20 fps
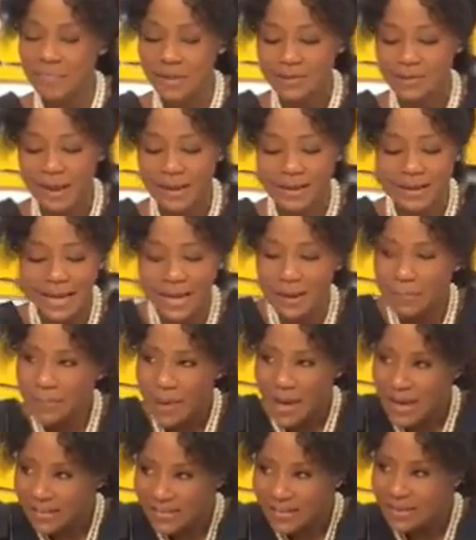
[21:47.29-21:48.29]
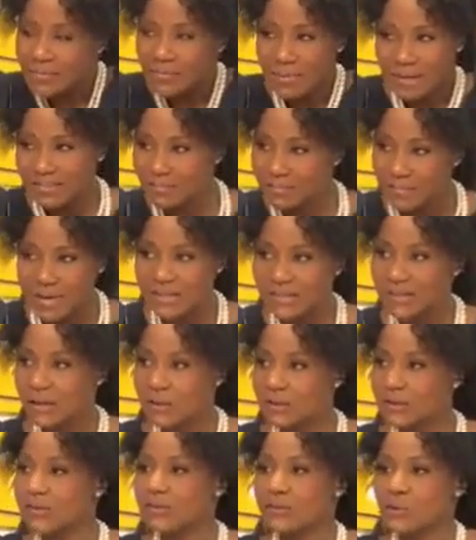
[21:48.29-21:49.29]
that a person must make the
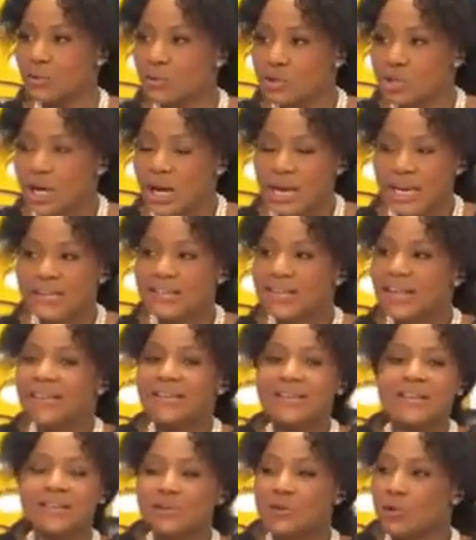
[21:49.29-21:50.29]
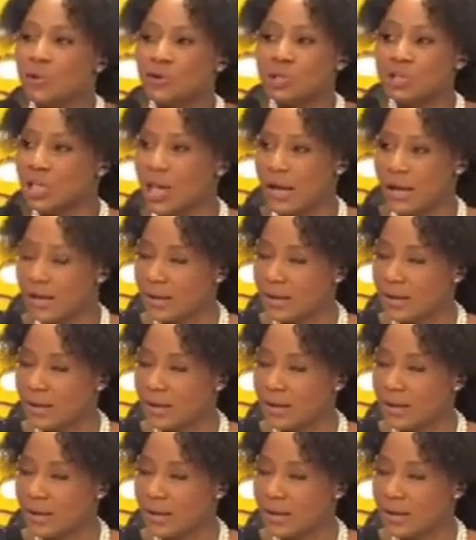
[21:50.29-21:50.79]
disclosure. It said disclosure.